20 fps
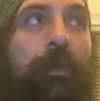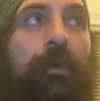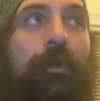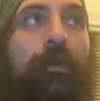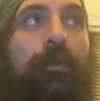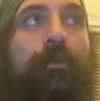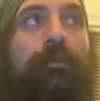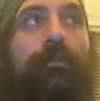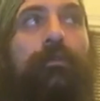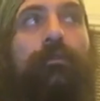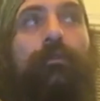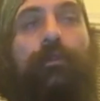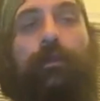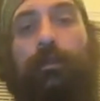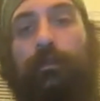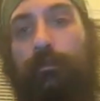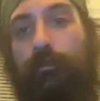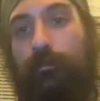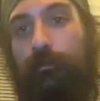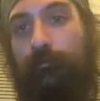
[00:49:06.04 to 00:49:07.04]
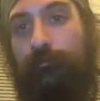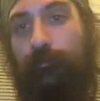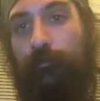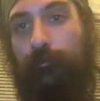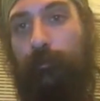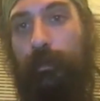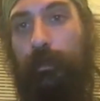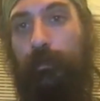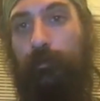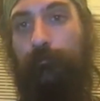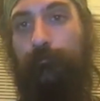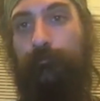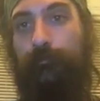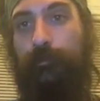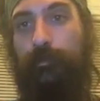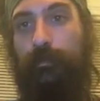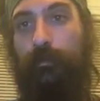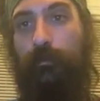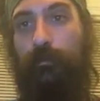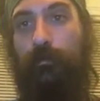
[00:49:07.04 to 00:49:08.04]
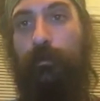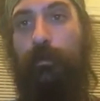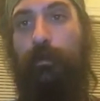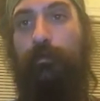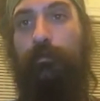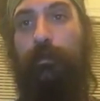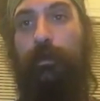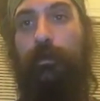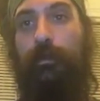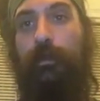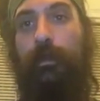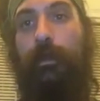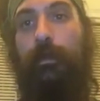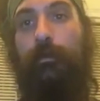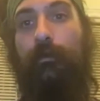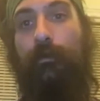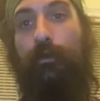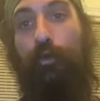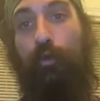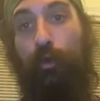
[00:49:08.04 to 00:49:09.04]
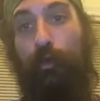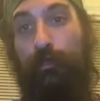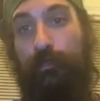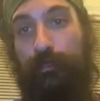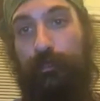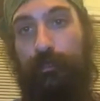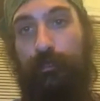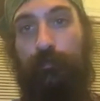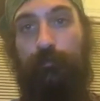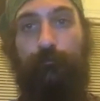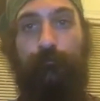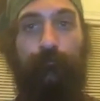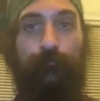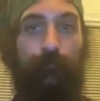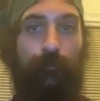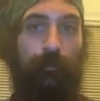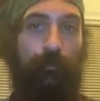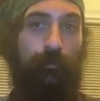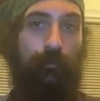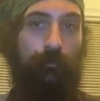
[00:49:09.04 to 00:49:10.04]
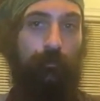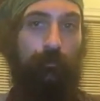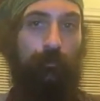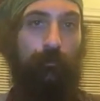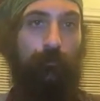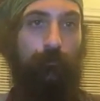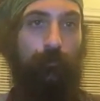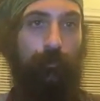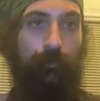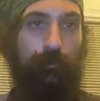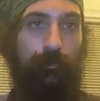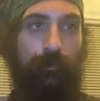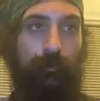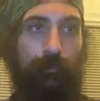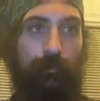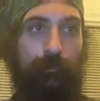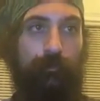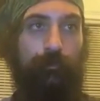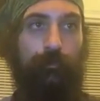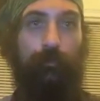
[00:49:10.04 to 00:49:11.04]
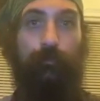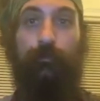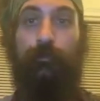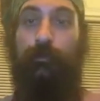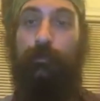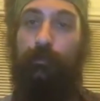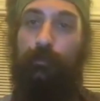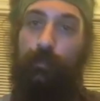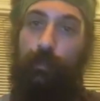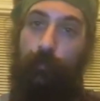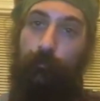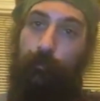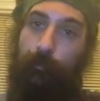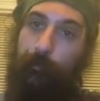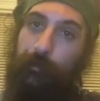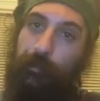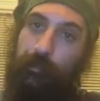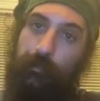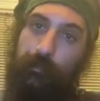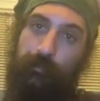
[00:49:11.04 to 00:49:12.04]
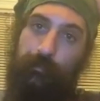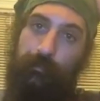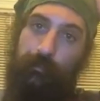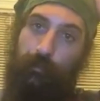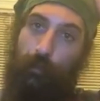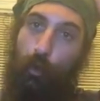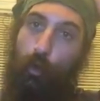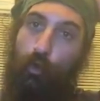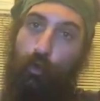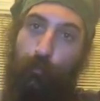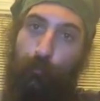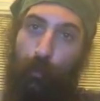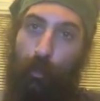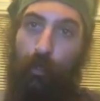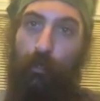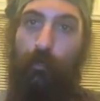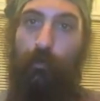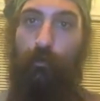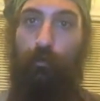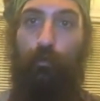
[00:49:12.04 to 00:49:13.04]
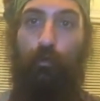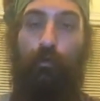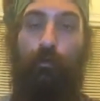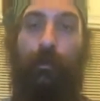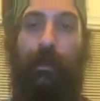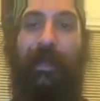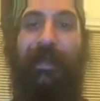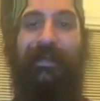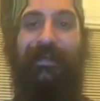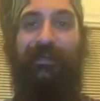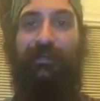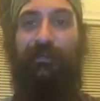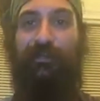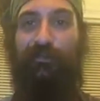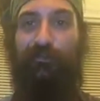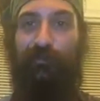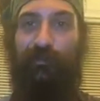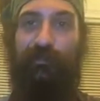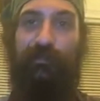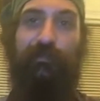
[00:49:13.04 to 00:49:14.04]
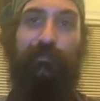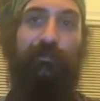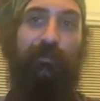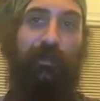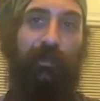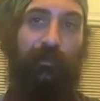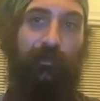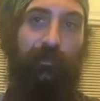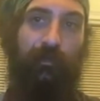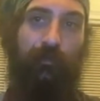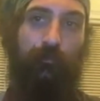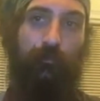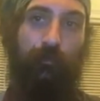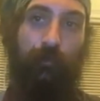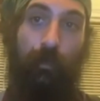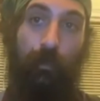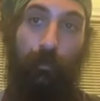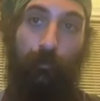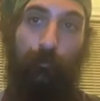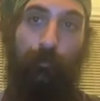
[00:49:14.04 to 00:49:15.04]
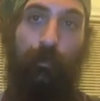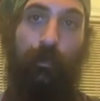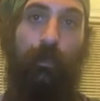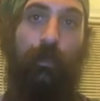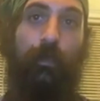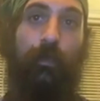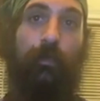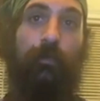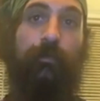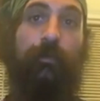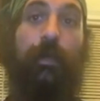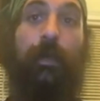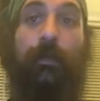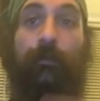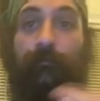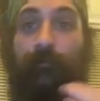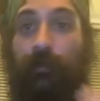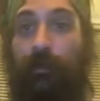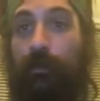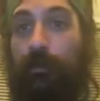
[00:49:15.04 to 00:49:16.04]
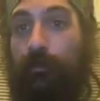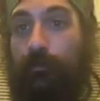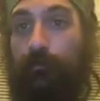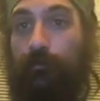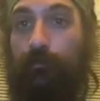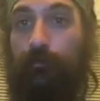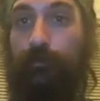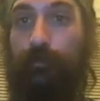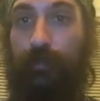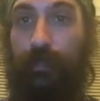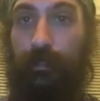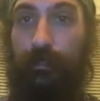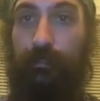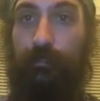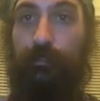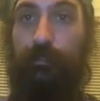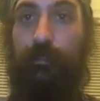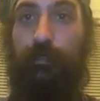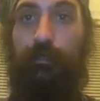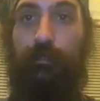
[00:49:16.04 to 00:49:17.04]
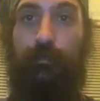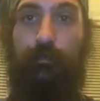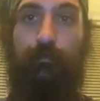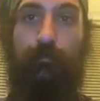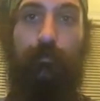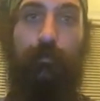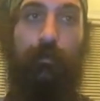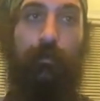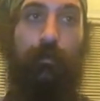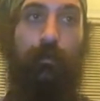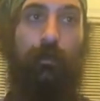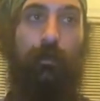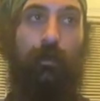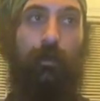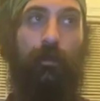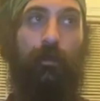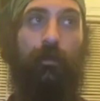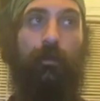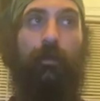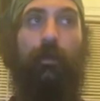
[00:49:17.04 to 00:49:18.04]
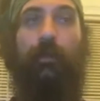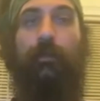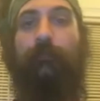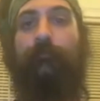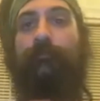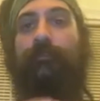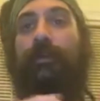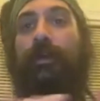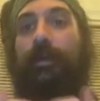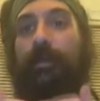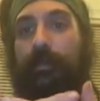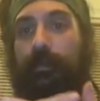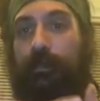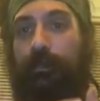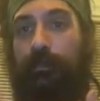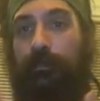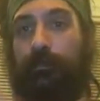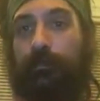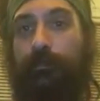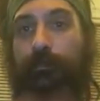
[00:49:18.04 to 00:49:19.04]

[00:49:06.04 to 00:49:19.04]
you can look from there. So then quercetin, which is sold as a supplement, is in oak bark, or any astringent I think will help tonify your sinus tissue, kind of tighten it so